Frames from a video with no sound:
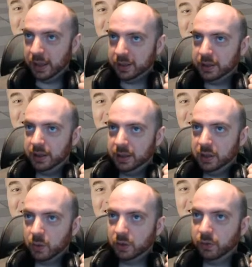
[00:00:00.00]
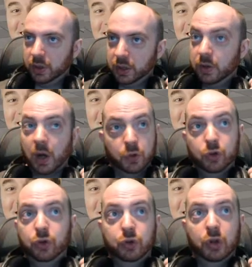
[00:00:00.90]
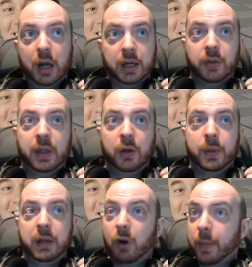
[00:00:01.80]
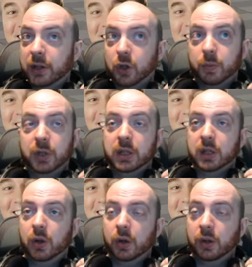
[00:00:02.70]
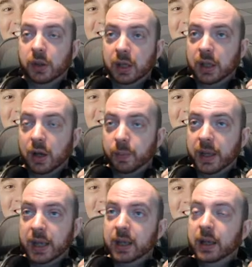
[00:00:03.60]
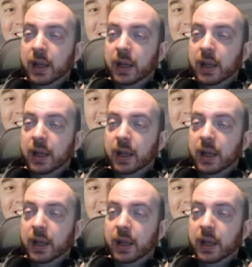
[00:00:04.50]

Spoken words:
plus scenes in Squadron 42? No. I don't think there will be romance options. I do not think there will be